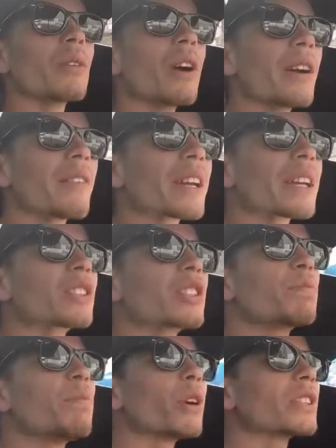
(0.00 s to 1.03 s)
We're
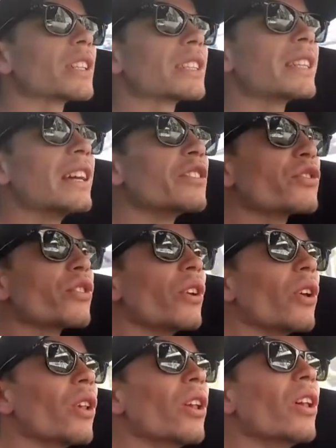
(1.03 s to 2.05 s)
arriving in Spotter
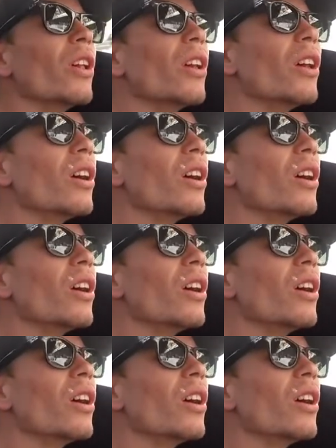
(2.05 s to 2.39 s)
Central.